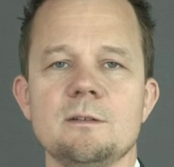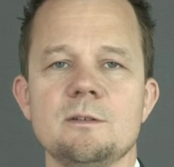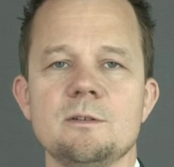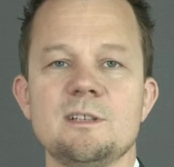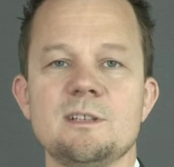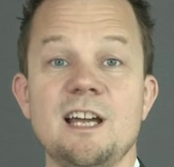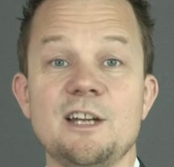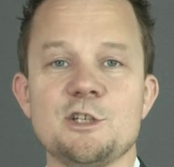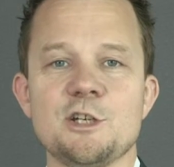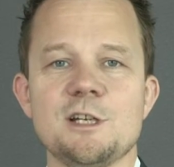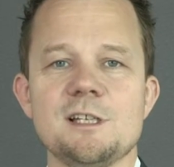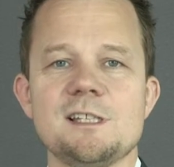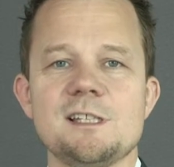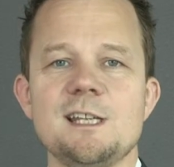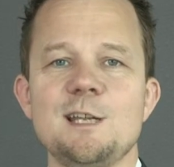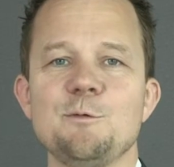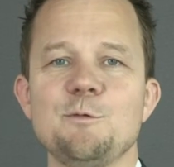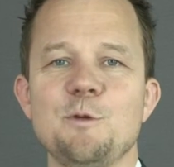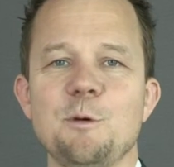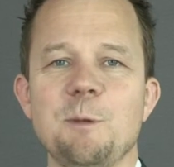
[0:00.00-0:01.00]
digest
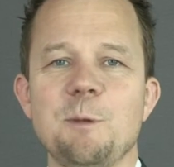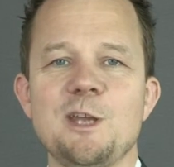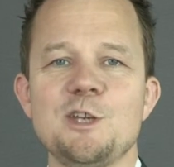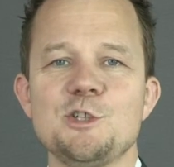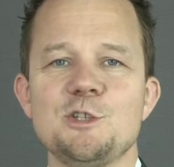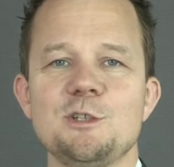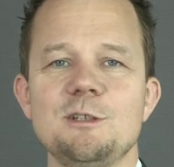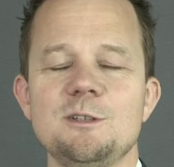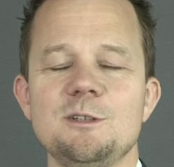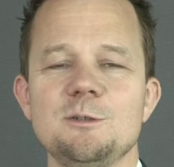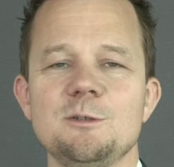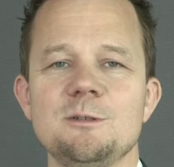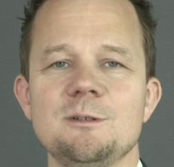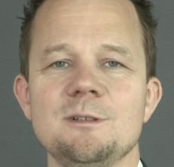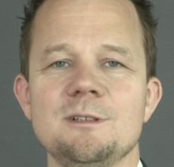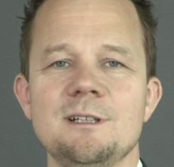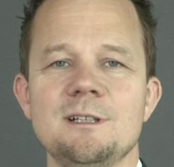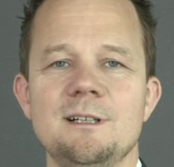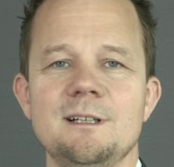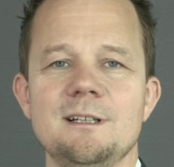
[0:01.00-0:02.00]
the information, to
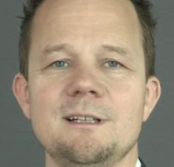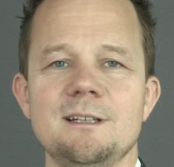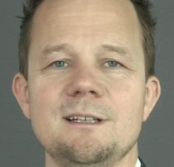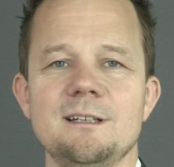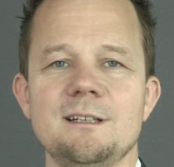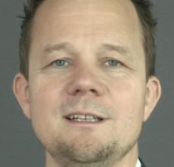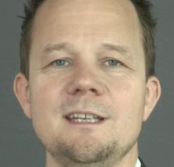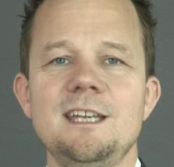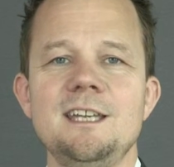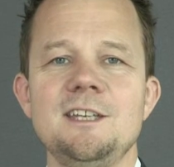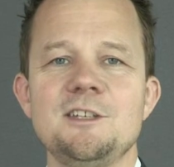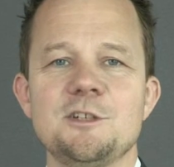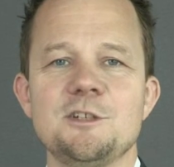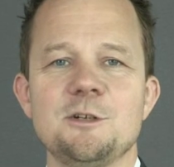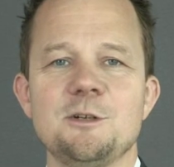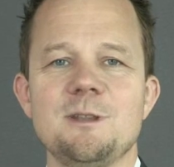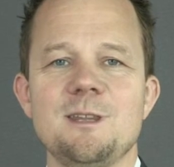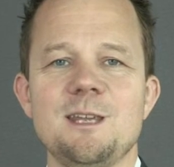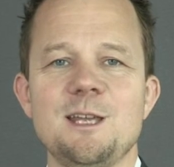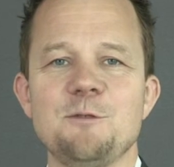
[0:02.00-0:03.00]
eat
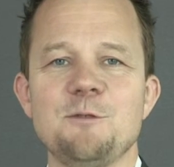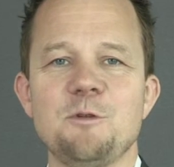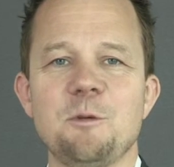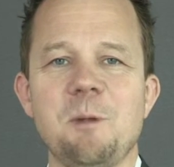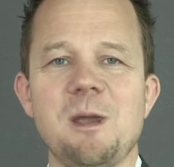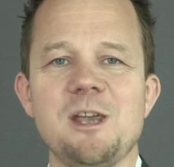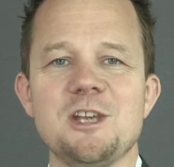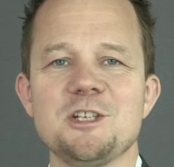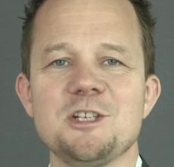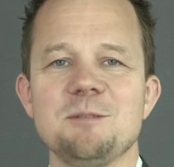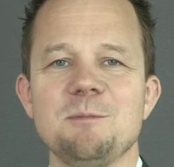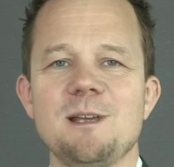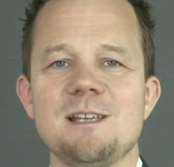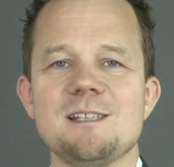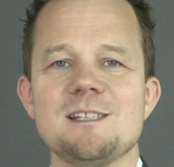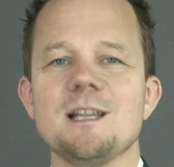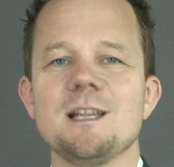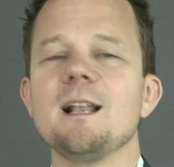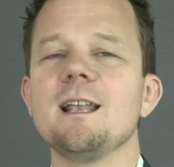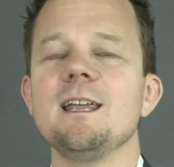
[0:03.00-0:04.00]
the information
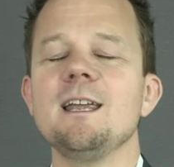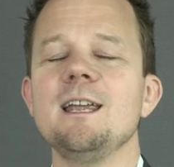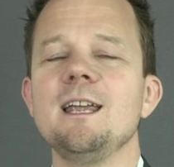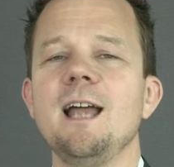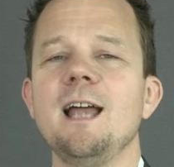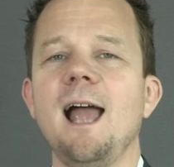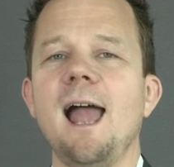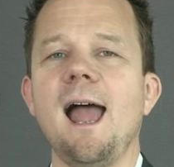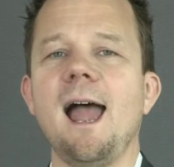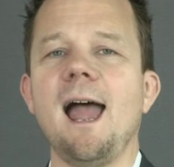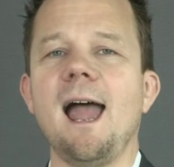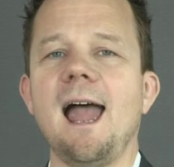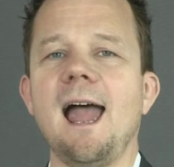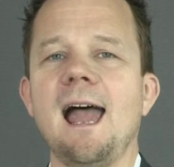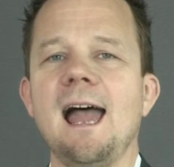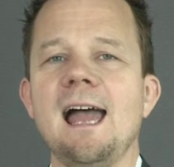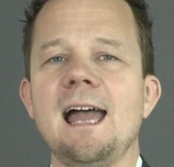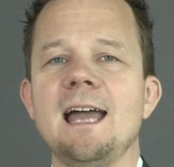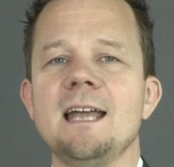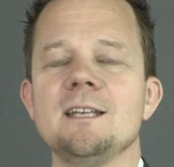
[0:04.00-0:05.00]
basically,
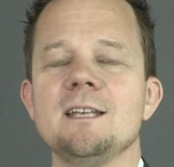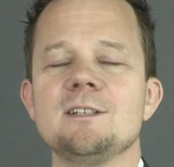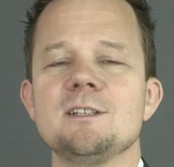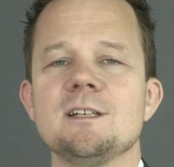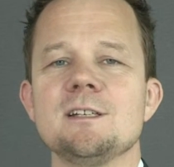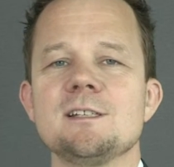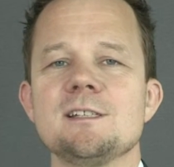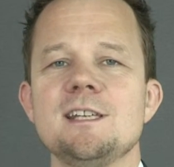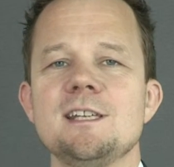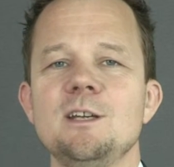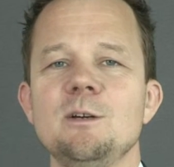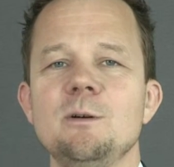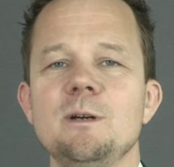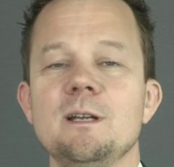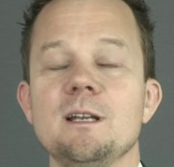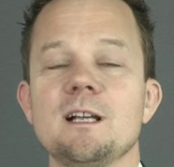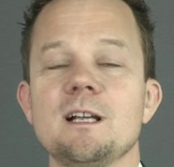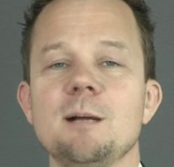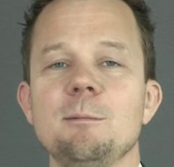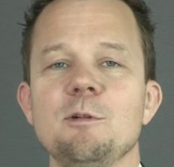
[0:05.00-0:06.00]
and see you
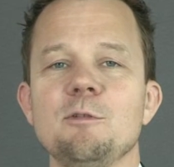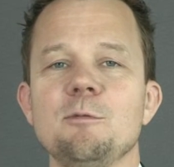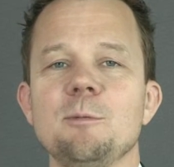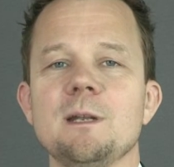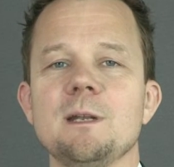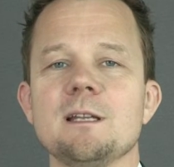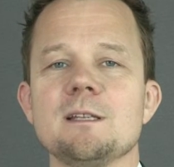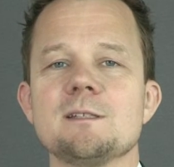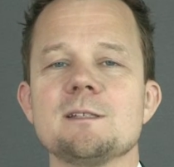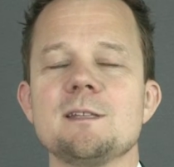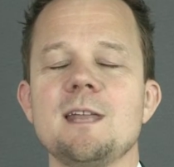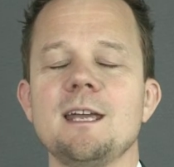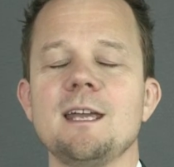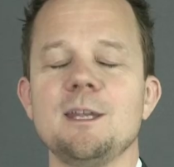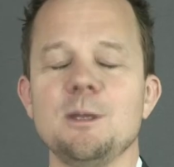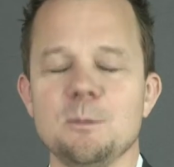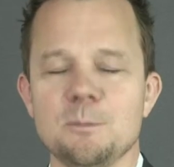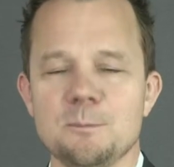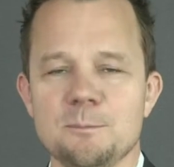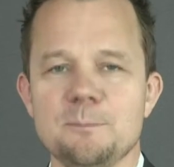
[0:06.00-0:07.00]
in a couple of minutes.
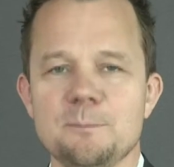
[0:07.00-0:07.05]
Thank you.